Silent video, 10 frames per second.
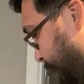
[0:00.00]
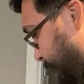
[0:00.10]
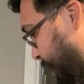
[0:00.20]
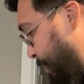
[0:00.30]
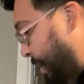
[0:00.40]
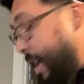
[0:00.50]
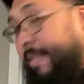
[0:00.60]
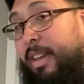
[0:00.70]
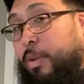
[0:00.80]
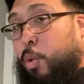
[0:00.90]
Anybody have
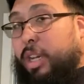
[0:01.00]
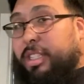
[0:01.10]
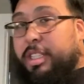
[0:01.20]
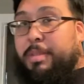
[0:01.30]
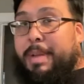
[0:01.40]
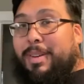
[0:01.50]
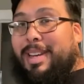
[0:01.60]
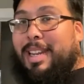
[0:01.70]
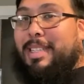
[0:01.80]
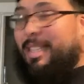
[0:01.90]
any questions about
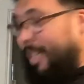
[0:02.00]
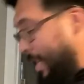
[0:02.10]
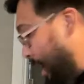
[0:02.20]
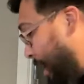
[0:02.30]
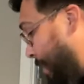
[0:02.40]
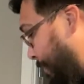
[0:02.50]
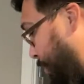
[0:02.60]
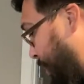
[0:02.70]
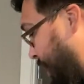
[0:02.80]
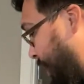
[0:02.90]
DTF
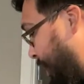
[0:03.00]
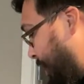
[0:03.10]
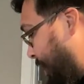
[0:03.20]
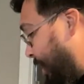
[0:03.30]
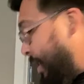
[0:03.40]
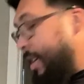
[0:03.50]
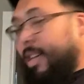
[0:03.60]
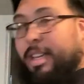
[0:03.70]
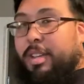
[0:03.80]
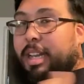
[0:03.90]
printing?
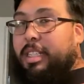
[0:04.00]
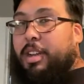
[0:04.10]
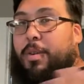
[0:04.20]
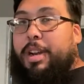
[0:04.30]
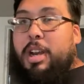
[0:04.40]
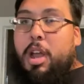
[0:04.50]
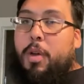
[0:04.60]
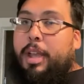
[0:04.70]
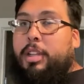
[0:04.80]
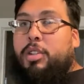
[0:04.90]
You guys already know,
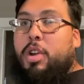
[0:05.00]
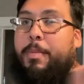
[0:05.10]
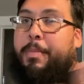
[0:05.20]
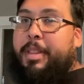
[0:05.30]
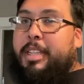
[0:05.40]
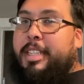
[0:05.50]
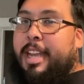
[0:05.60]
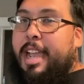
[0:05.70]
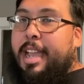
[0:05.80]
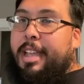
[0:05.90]
y'all can drop them in the
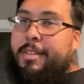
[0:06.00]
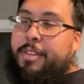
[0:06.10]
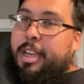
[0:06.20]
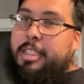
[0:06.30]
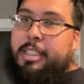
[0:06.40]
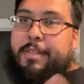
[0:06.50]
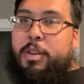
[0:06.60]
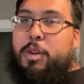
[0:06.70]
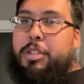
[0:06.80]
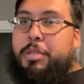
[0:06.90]
chat. If you guys have any
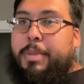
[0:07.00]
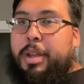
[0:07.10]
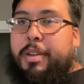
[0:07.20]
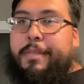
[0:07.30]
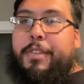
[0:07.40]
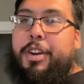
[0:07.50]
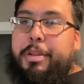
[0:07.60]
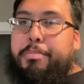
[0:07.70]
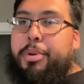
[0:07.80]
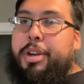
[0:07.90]
questions about
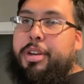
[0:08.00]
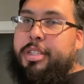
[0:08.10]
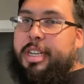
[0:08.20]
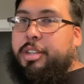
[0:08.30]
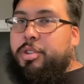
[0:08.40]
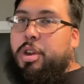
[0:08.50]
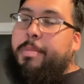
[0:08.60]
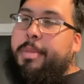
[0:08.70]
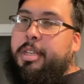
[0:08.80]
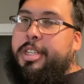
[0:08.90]
converting printers, y'all can drop them
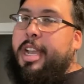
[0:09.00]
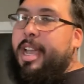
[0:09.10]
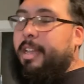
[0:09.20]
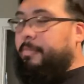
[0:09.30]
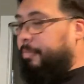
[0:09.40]
in the chat.